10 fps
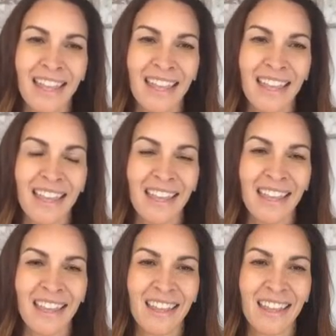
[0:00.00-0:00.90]

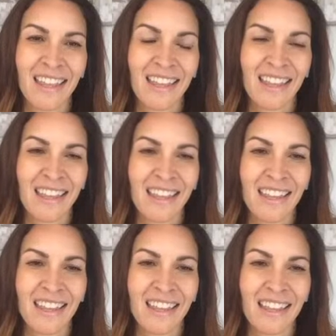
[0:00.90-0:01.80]

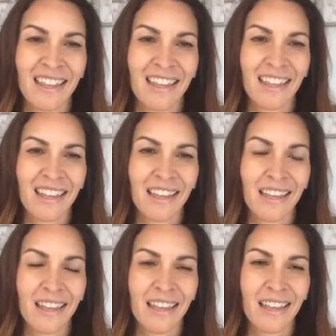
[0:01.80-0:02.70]

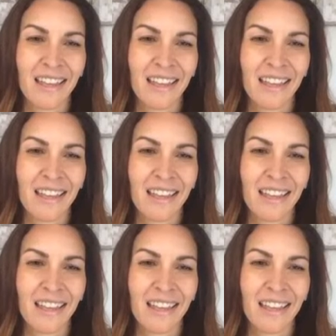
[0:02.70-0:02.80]
This person isn't speaking.